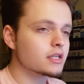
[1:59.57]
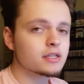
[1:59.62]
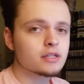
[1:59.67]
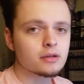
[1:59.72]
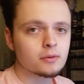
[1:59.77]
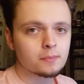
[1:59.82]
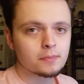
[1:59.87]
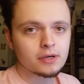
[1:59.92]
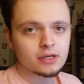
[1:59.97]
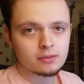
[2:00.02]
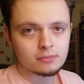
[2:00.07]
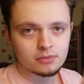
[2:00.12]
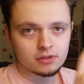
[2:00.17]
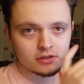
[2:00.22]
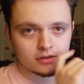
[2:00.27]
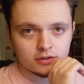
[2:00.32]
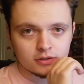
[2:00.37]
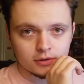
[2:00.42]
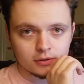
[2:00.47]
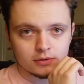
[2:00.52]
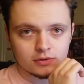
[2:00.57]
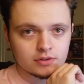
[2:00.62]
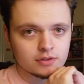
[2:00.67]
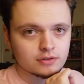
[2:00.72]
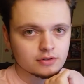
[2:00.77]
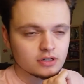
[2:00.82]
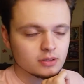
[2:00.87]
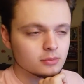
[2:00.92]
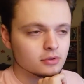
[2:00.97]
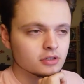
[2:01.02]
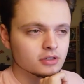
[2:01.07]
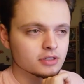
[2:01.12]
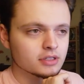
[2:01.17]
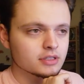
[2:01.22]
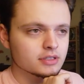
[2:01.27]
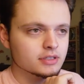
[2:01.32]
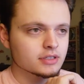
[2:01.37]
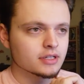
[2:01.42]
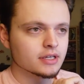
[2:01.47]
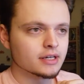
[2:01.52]
I did a Pikmin 2 stream
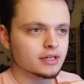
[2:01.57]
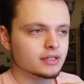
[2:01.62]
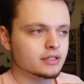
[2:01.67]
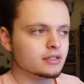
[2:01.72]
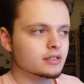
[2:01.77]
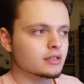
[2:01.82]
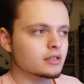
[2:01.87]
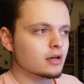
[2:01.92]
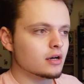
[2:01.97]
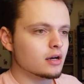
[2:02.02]
earlier today